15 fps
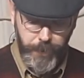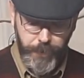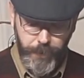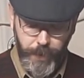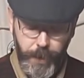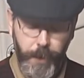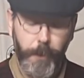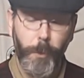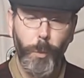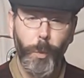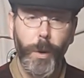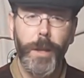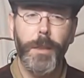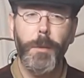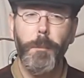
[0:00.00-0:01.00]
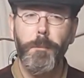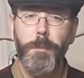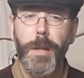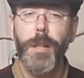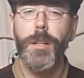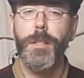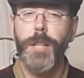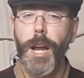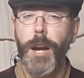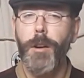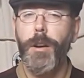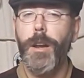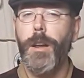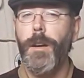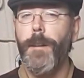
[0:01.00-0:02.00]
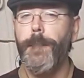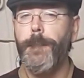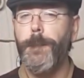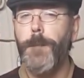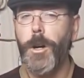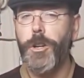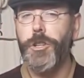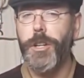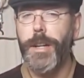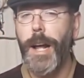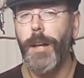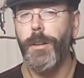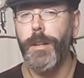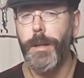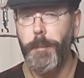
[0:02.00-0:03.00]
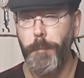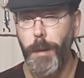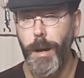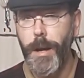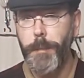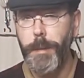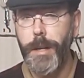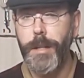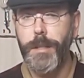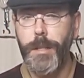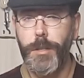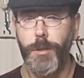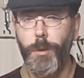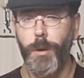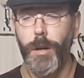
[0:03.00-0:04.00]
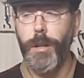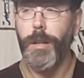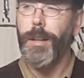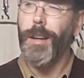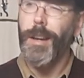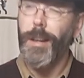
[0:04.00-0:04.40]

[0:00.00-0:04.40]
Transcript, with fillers: mess kit with military functionality in mind because historically,